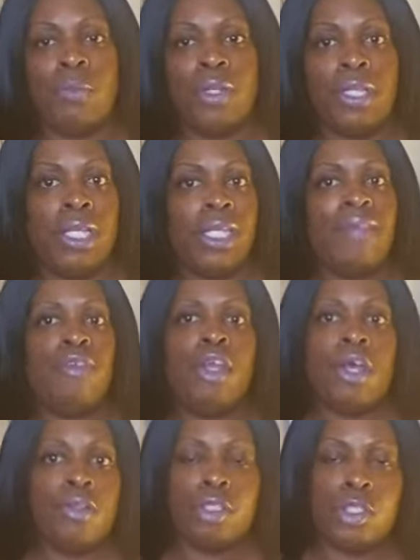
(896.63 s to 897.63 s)
it with any of
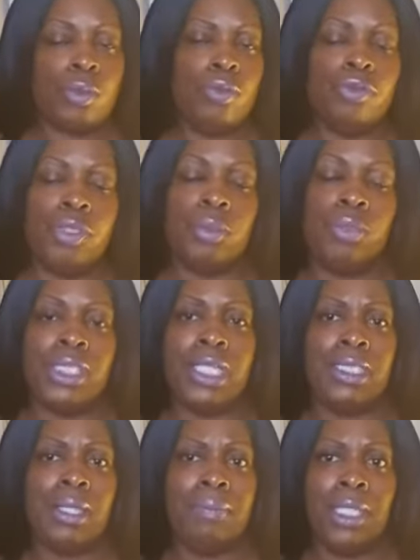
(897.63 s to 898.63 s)
your other children. Was
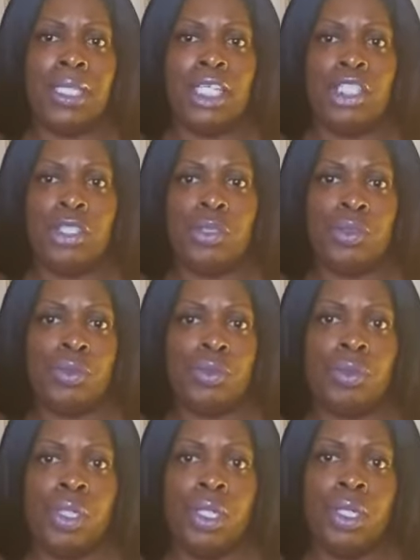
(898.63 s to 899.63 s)
that something that
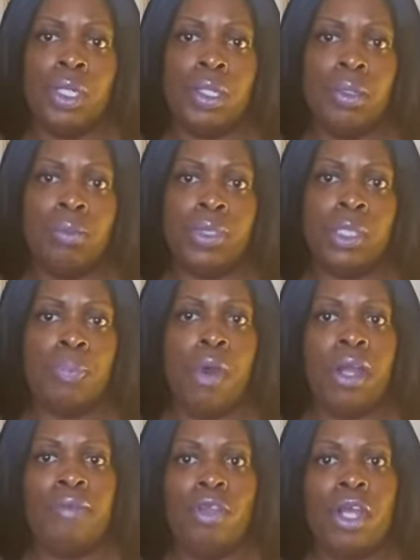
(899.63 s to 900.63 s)
you was a
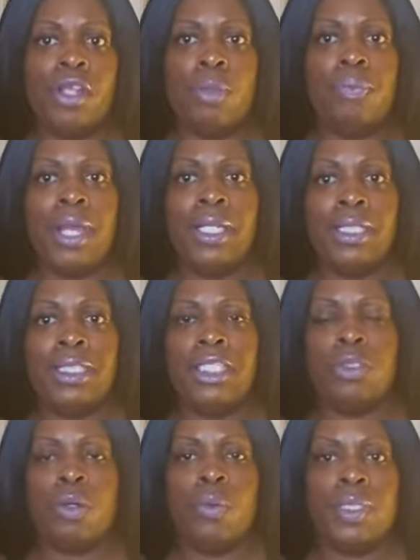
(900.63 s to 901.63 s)
part of your other
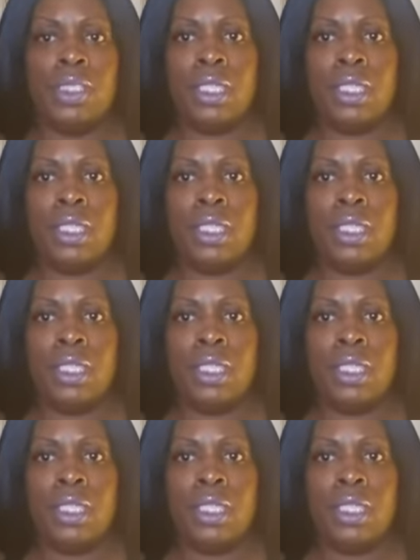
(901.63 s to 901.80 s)
pregnancies, or was